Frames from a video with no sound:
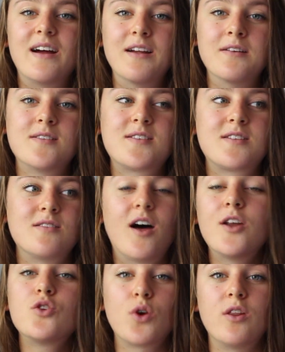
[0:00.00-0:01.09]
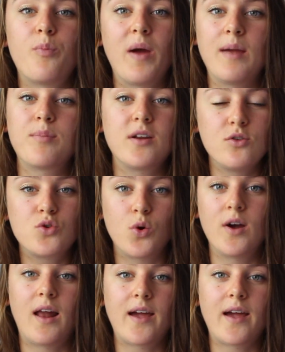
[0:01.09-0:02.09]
and not enjoy the pain, but enjoy